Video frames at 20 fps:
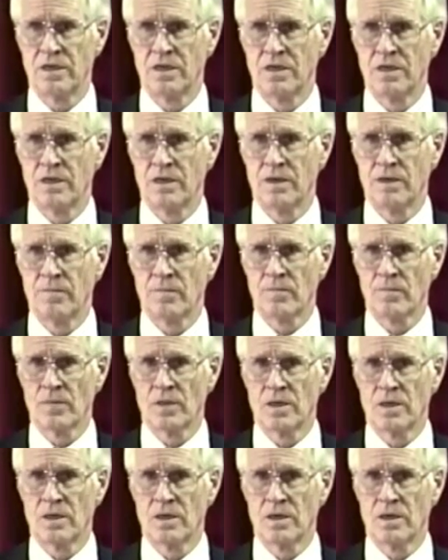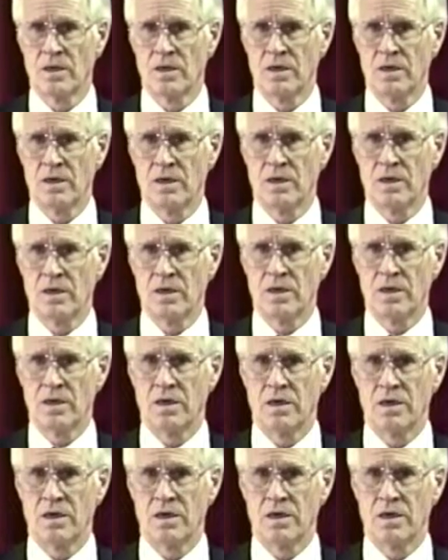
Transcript: No one is speaking in this clip.